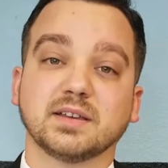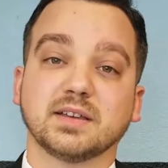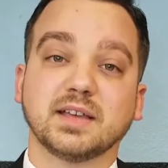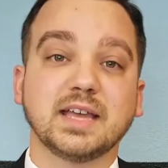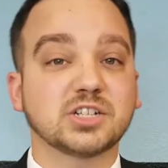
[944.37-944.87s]

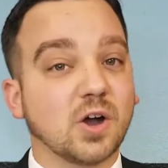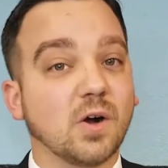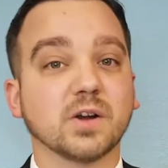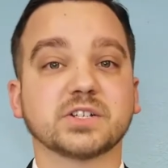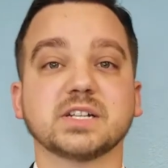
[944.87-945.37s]
It's
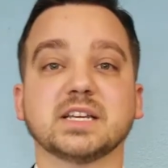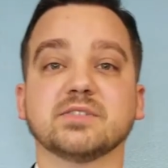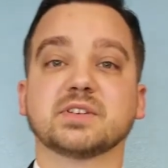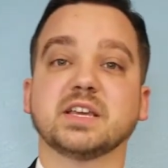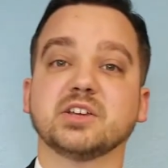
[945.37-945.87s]
hard to
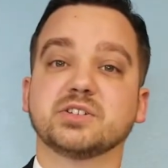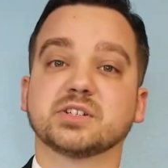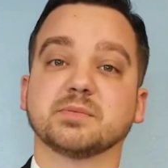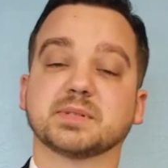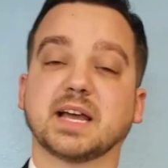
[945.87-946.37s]
live, kids,
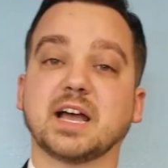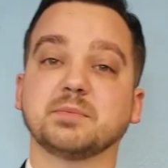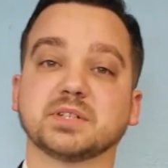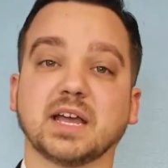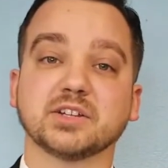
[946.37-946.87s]

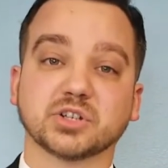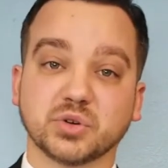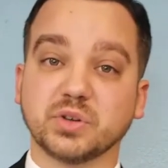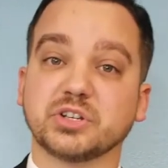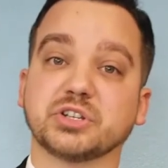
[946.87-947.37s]
sometimes as a
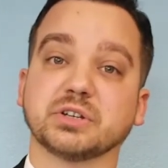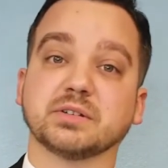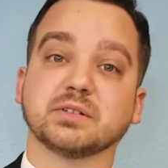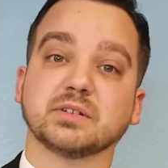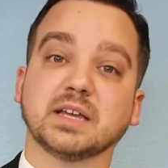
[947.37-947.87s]
Christian
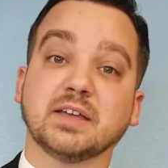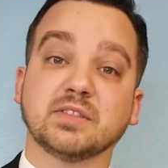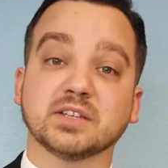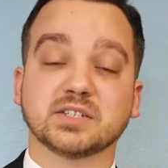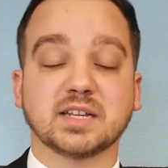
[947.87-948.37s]
in
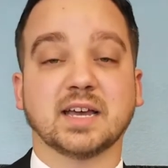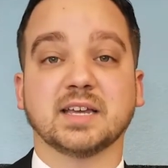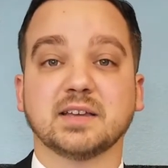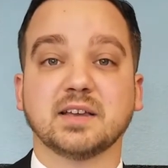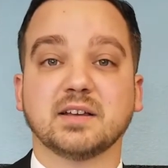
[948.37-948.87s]
this day.